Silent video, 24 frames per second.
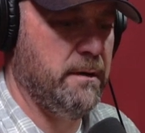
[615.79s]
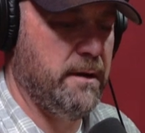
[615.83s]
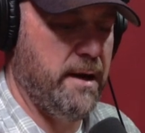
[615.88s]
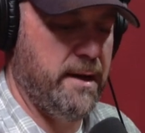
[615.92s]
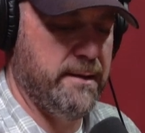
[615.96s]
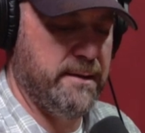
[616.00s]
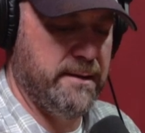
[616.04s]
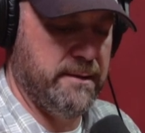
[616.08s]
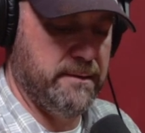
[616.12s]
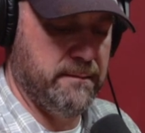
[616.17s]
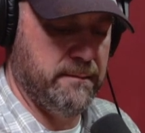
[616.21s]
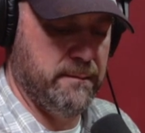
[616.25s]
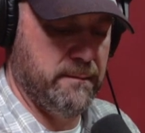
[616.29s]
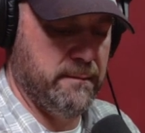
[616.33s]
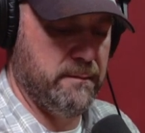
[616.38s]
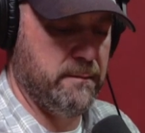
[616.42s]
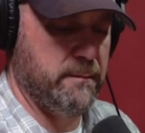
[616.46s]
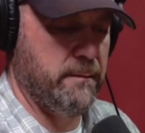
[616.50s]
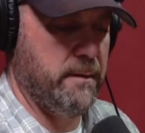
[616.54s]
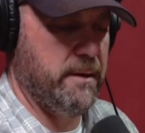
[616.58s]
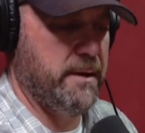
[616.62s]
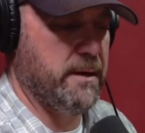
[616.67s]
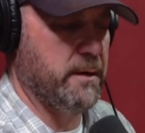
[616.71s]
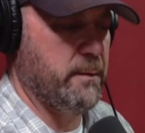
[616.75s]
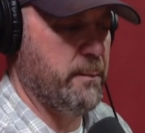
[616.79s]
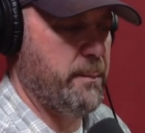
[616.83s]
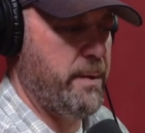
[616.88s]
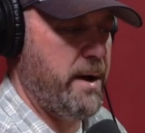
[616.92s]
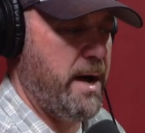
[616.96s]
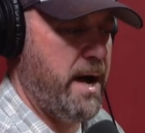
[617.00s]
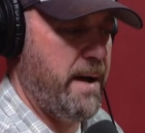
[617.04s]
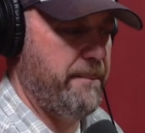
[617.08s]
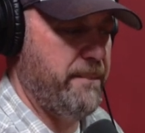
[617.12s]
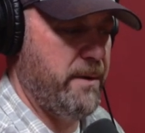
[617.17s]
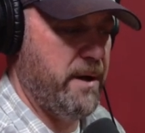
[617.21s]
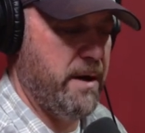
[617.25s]
And then it'll
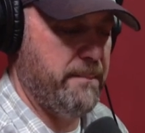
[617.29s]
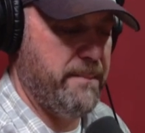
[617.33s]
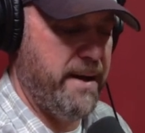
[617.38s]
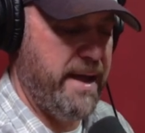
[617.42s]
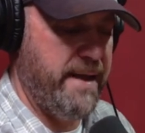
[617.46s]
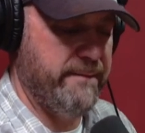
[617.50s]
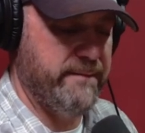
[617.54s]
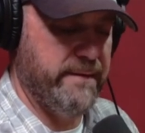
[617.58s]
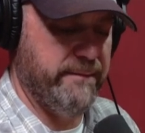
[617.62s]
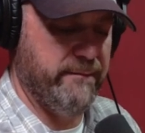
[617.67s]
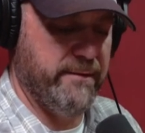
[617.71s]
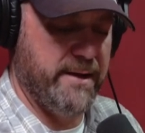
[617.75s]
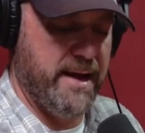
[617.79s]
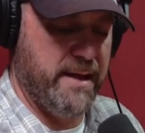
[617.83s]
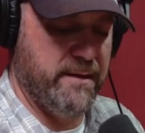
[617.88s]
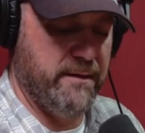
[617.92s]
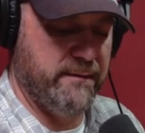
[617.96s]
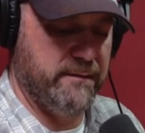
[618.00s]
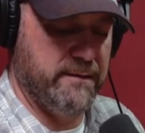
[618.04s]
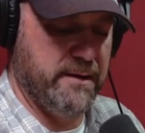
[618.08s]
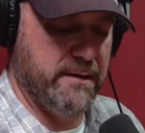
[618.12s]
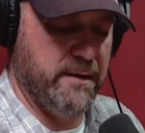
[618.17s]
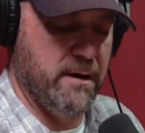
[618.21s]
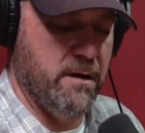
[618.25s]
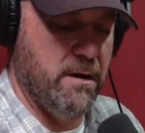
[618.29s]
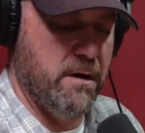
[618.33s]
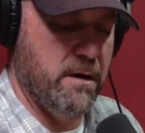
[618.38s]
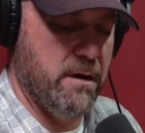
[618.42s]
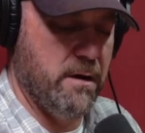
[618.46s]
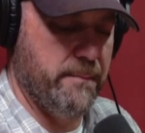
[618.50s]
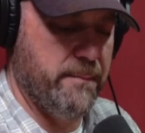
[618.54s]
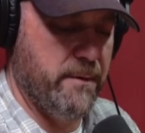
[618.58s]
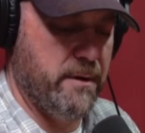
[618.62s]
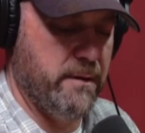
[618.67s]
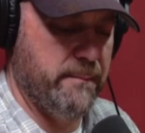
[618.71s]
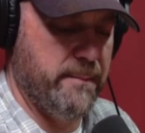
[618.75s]
pop up. I haven't even got this thing
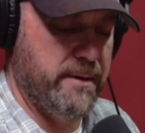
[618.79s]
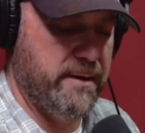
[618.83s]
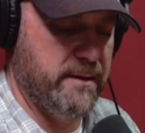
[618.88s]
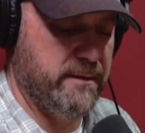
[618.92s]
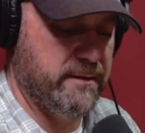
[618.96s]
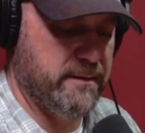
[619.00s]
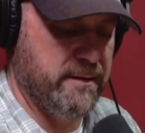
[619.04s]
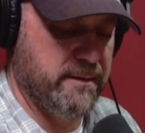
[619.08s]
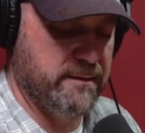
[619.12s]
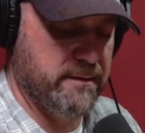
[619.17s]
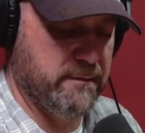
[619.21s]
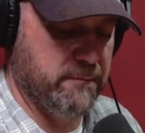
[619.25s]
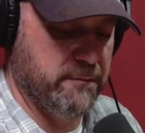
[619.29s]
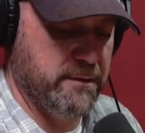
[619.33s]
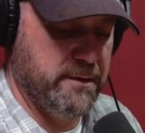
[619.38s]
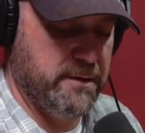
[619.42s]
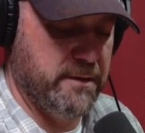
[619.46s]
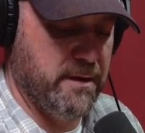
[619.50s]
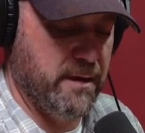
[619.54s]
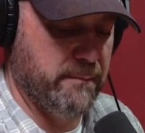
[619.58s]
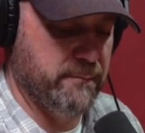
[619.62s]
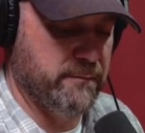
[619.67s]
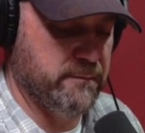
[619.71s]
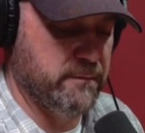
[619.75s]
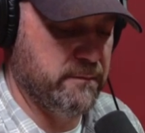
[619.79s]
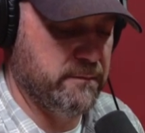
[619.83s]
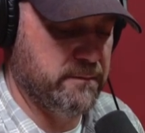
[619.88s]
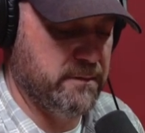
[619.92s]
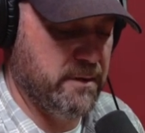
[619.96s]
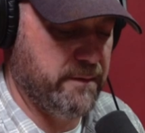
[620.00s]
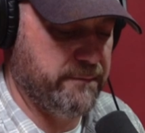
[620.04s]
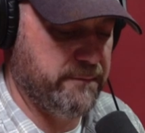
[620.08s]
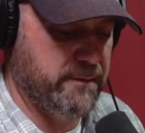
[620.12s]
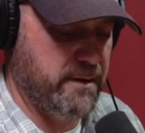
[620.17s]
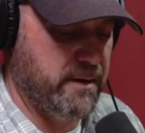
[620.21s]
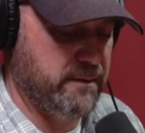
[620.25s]
hung up on many things. It really comes through
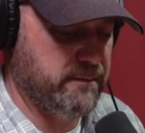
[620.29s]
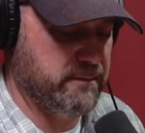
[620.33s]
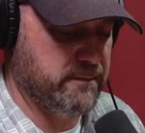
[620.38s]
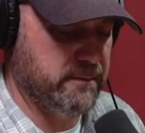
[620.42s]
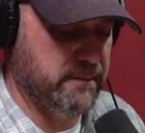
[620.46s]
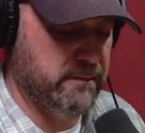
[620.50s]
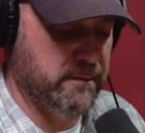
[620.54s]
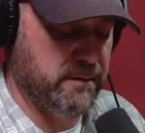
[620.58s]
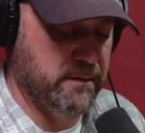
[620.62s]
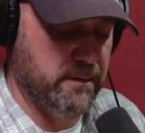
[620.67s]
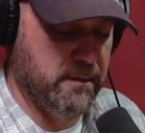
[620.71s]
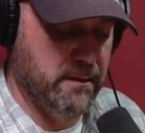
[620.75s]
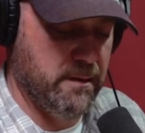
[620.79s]
stuff nicely.